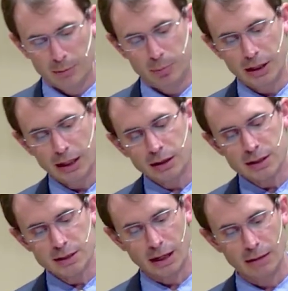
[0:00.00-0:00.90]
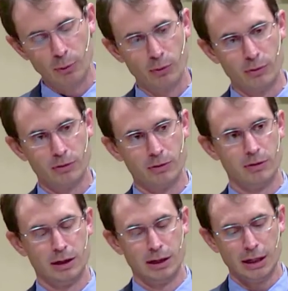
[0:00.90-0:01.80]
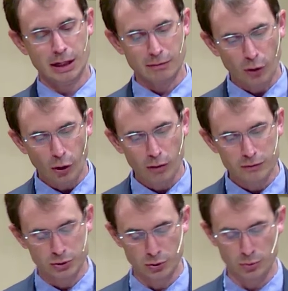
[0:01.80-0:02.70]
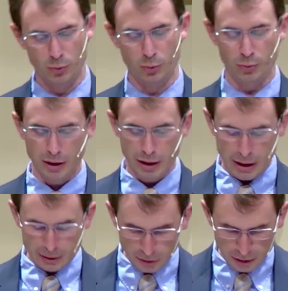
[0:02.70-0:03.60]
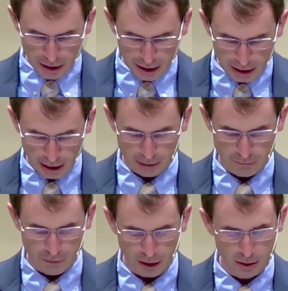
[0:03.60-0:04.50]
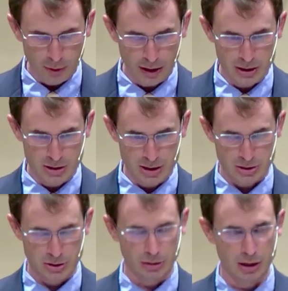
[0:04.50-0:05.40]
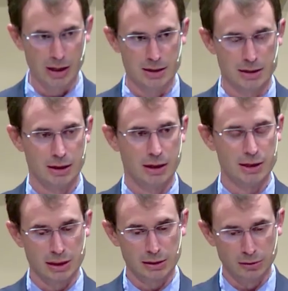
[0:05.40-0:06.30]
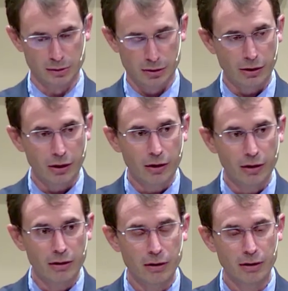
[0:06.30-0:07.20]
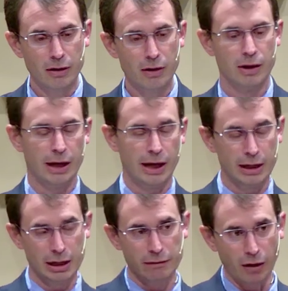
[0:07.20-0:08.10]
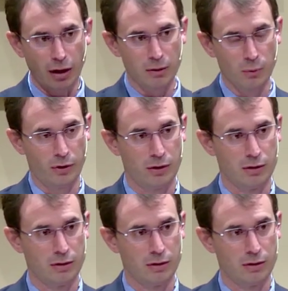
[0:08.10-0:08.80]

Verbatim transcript: Being a disciple involves you learning and following Jesus Christ as a learner and a follower.